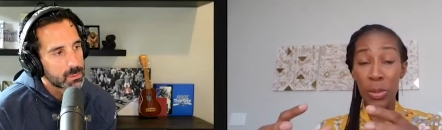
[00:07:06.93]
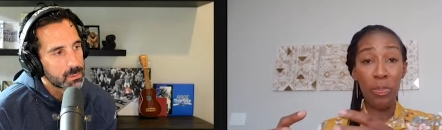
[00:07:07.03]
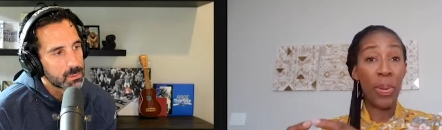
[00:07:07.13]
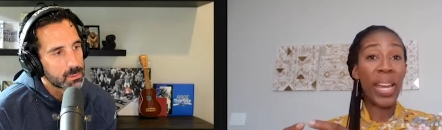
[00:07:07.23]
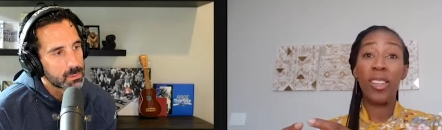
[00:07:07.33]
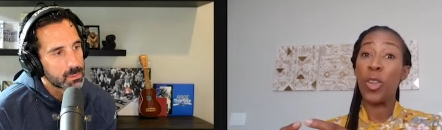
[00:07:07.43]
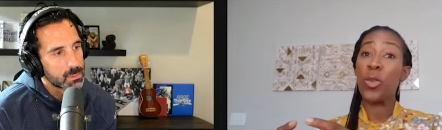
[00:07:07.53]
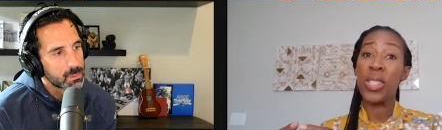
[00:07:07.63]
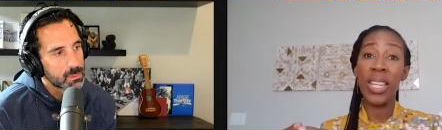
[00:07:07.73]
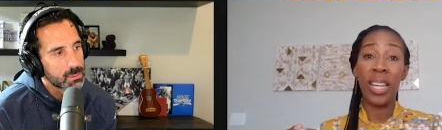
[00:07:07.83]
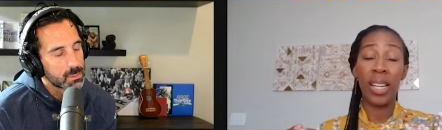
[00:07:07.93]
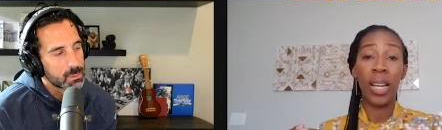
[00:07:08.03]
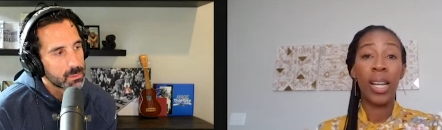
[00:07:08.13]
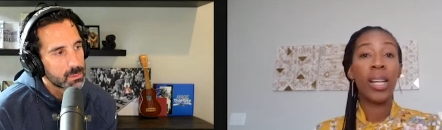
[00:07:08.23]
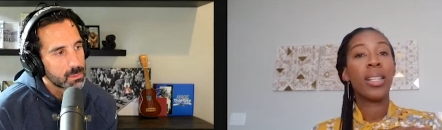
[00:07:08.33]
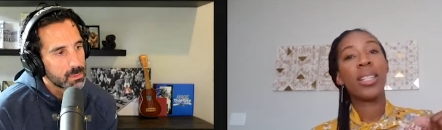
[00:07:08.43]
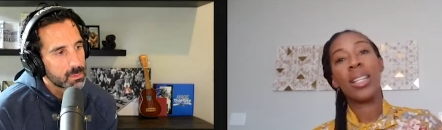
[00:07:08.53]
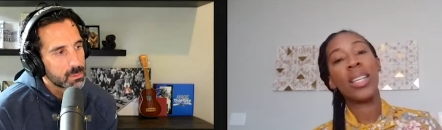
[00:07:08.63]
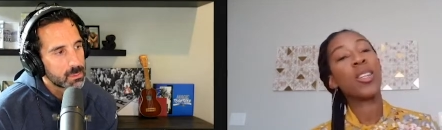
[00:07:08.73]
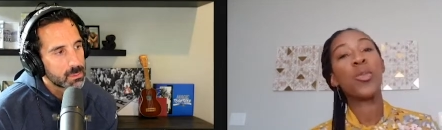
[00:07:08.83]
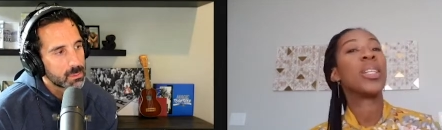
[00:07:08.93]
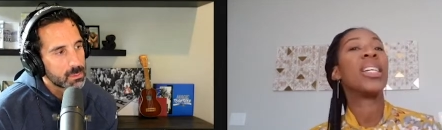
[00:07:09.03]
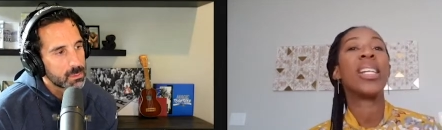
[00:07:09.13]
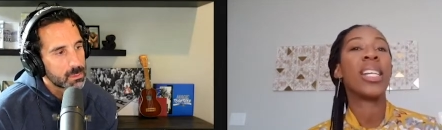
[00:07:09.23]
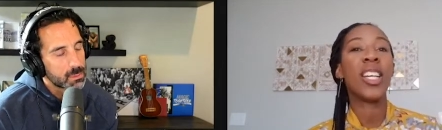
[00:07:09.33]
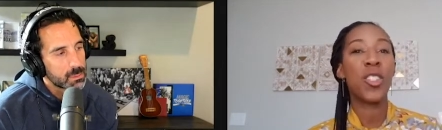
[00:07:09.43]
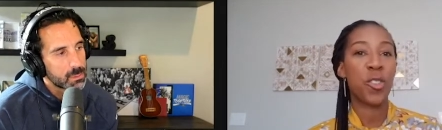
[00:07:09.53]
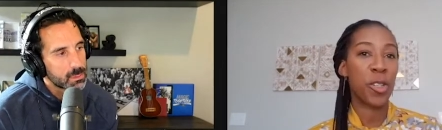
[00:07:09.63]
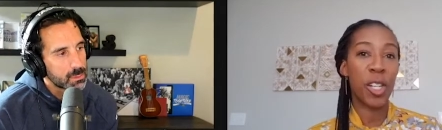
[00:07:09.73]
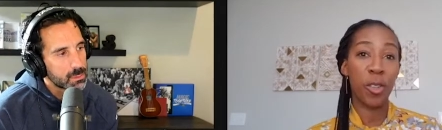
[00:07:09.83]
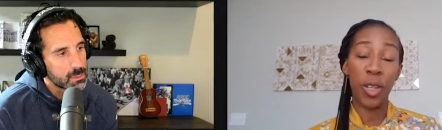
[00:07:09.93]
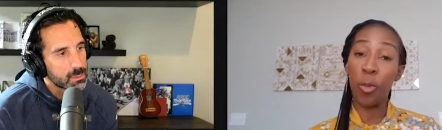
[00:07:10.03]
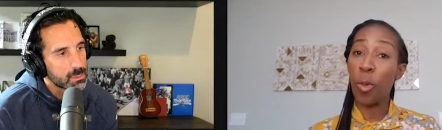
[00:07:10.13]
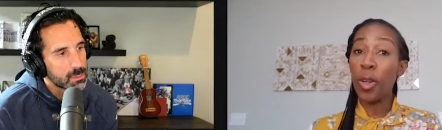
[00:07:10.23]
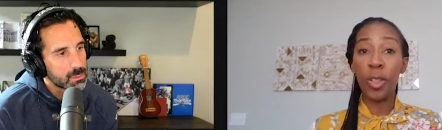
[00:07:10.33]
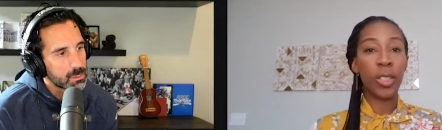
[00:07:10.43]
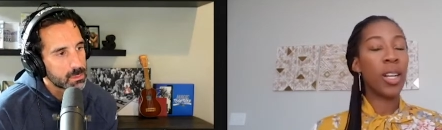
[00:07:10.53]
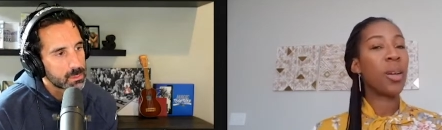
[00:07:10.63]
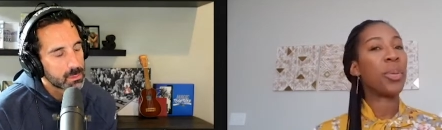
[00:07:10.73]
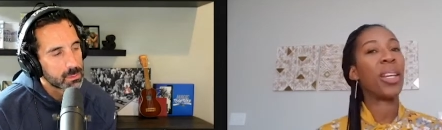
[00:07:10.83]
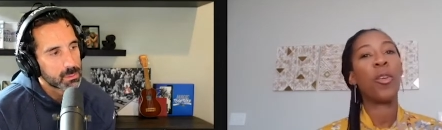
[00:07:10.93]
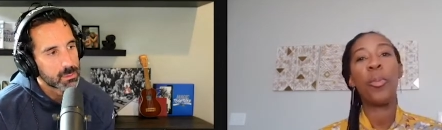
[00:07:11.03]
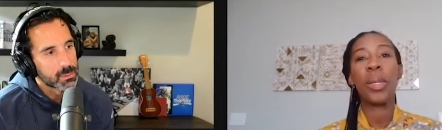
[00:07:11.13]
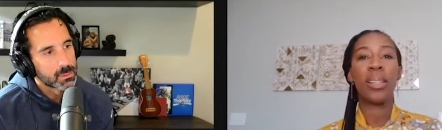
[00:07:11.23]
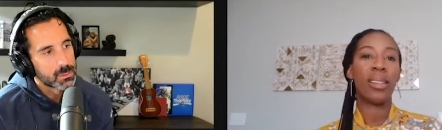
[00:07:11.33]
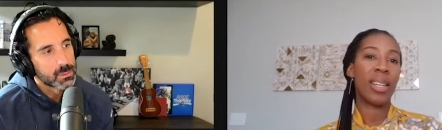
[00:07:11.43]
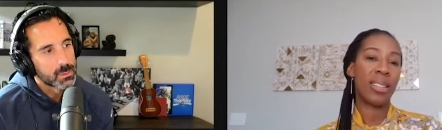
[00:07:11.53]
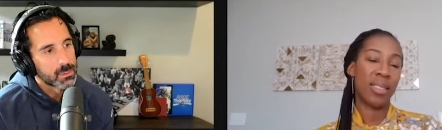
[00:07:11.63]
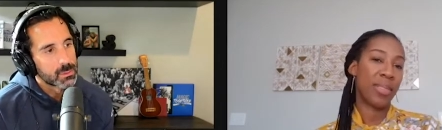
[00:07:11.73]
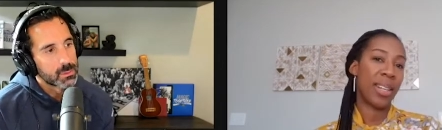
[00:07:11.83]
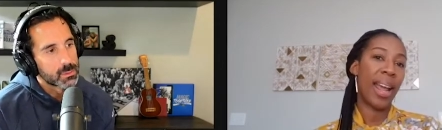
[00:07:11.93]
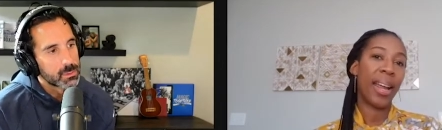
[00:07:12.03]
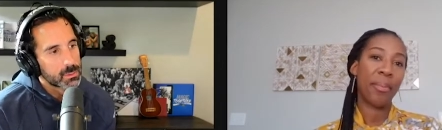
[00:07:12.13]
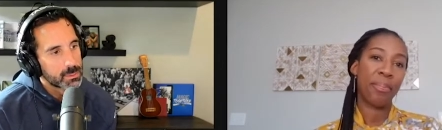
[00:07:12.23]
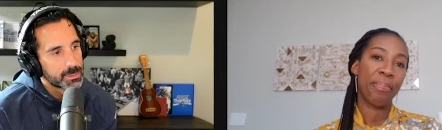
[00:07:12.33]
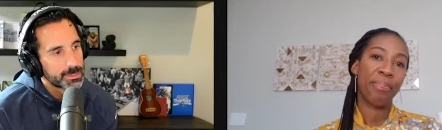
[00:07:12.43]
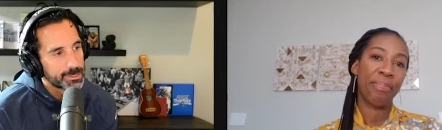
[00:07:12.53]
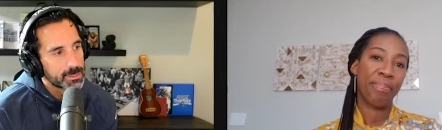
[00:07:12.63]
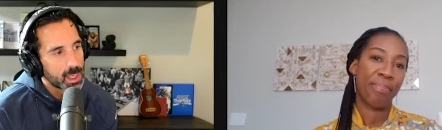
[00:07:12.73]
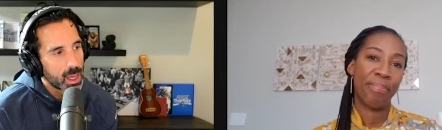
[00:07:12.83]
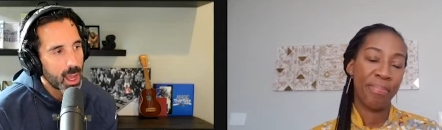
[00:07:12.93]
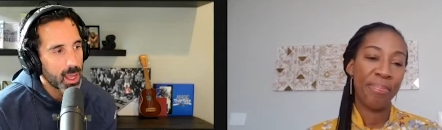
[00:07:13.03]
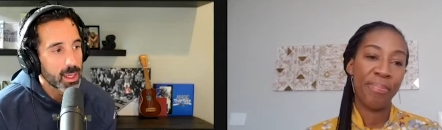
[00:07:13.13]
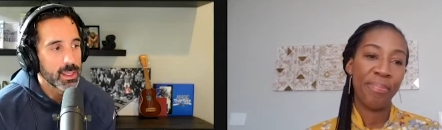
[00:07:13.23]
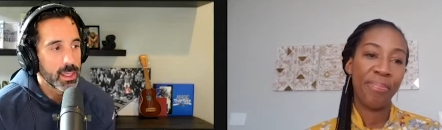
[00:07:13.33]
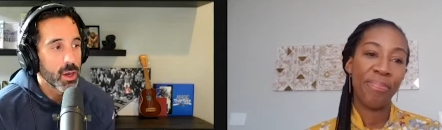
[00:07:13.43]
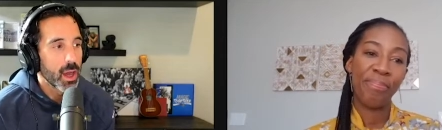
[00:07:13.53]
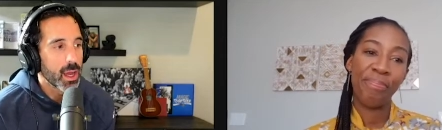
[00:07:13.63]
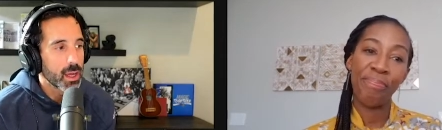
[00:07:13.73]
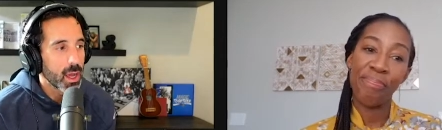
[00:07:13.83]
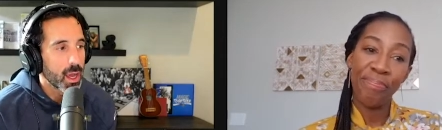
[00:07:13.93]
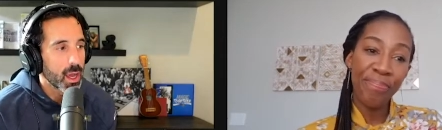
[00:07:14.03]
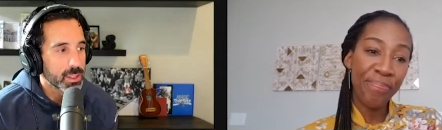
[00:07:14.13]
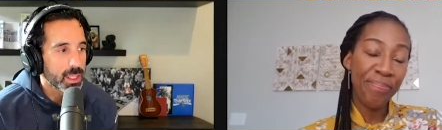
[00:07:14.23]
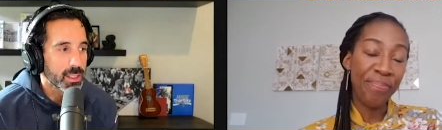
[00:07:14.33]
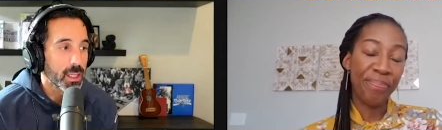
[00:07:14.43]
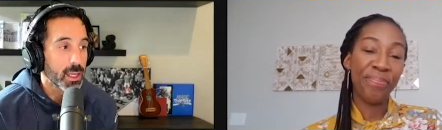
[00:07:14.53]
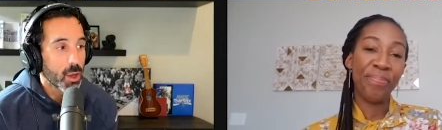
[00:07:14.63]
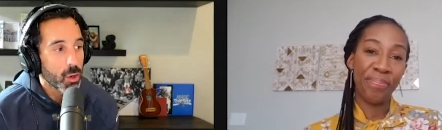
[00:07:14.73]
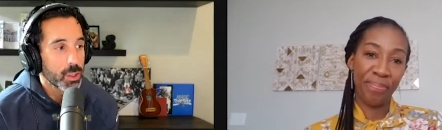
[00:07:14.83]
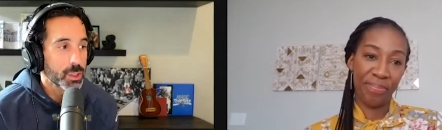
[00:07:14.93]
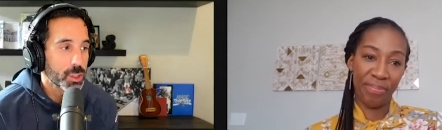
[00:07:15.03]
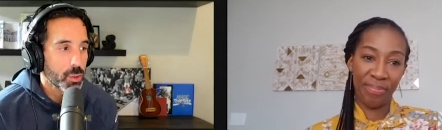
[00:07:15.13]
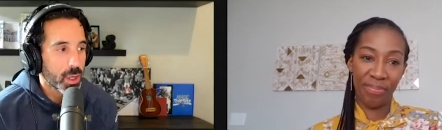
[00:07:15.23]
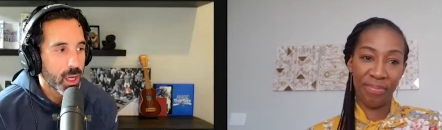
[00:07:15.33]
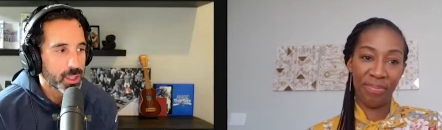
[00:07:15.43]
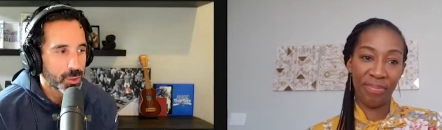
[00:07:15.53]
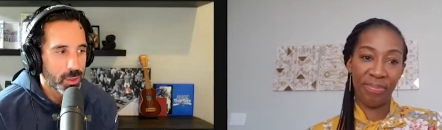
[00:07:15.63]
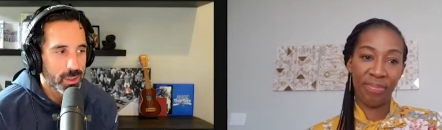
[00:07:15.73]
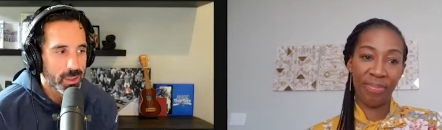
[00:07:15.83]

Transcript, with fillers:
Speaker 1: we bake those in to the things we did in yesteryear that worked, but they don't meet the needs of today.
Speaker 2: I, eh, you know, I, I always get the like, oh, you're so young, George.